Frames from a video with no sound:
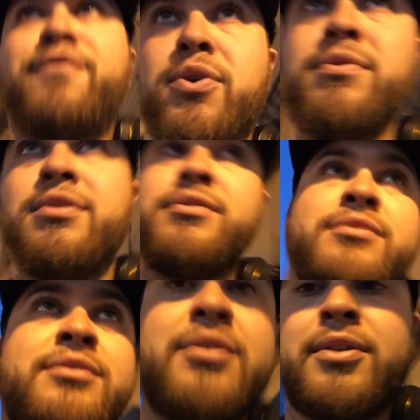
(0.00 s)
food,
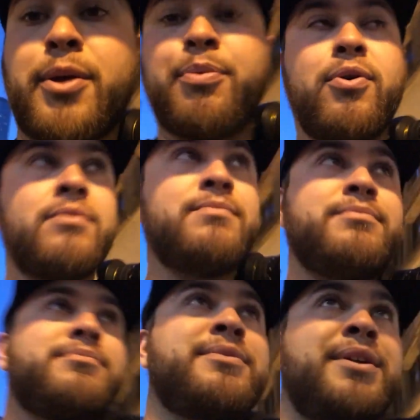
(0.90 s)
the poop,
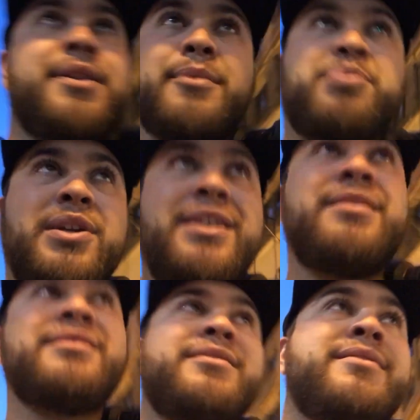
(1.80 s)
the pee,
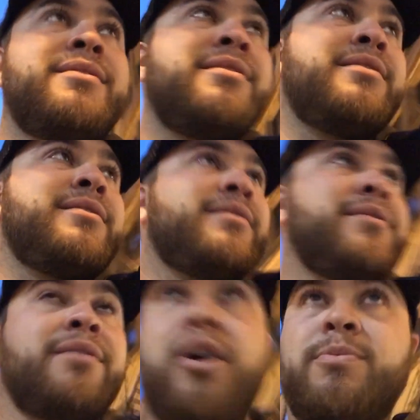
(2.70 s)

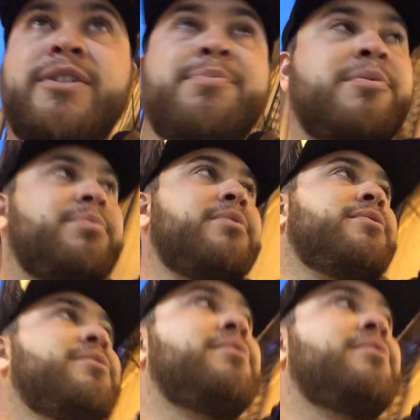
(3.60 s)
the homeless people,